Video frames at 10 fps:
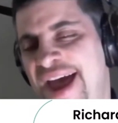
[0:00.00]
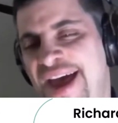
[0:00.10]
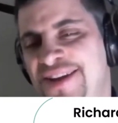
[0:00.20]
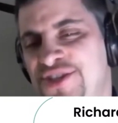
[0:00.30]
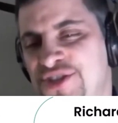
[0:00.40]

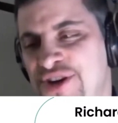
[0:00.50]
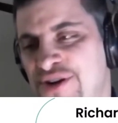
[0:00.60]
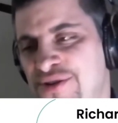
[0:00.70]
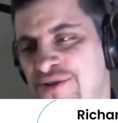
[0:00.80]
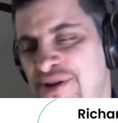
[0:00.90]

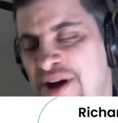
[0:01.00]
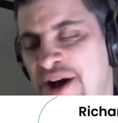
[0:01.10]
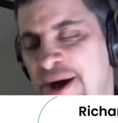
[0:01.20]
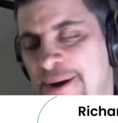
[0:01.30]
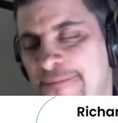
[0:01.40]
so
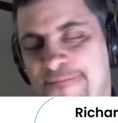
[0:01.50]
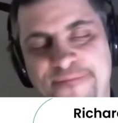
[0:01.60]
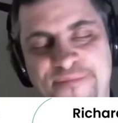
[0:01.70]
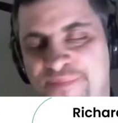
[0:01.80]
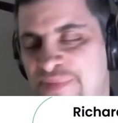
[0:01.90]

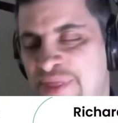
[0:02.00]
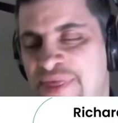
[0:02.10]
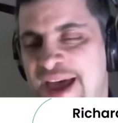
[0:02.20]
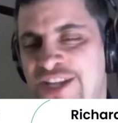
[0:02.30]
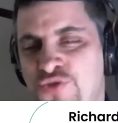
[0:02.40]

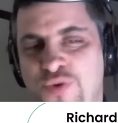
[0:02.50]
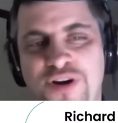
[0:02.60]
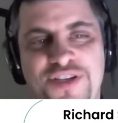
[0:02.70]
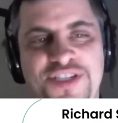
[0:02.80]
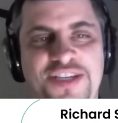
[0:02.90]
that's where
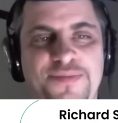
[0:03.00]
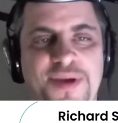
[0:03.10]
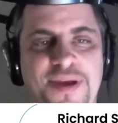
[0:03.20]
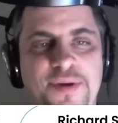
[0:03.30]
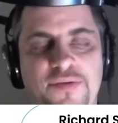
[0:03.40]
assessment
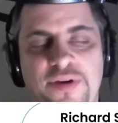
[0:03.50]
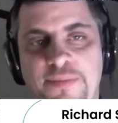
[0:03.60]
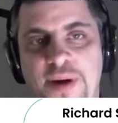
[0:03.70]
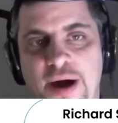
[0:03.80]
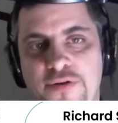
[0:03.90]
can be really
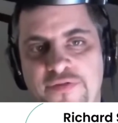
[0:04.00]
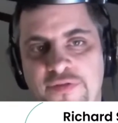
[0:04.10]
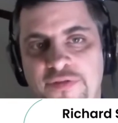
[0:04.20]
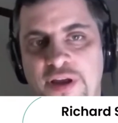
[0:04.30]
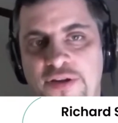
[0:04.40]

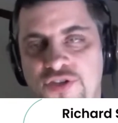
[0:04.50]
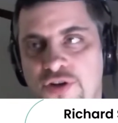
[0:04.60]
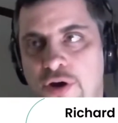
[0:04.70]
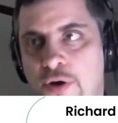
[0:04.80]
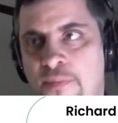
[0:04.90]
powerful. And
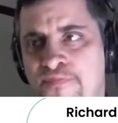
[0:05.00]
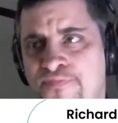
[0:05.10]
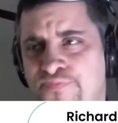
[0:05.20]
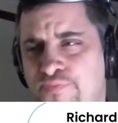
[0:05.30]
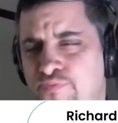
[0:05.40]
so
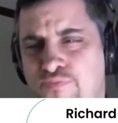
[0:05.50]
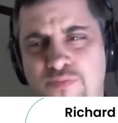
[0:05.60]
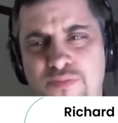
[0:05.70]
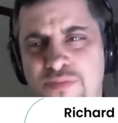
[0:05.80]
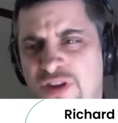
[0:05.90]

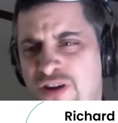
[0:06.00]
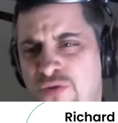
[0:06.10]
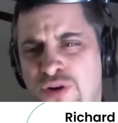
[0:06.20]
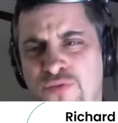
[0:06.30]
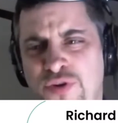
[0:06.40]

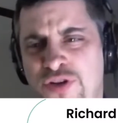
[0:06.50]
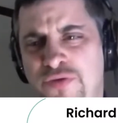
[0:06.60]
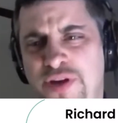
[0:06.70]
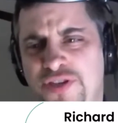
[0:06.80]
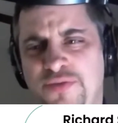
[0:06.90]
we're
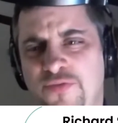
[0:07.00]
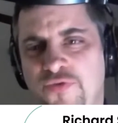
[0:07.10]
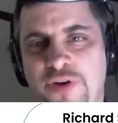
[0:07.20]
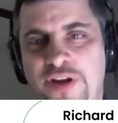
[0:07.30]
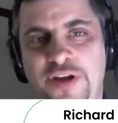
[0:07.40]
doing some
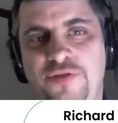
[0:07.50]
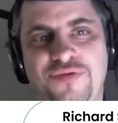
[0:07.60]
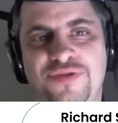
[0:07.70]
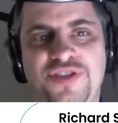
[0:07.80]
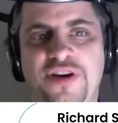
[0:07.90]
really
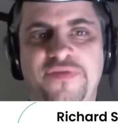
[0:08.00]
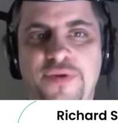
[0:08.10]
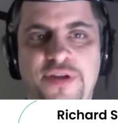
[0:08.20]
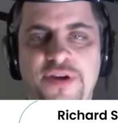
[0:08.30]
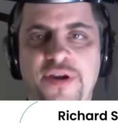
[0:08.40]
cool stuff
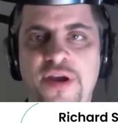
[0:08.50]
with it.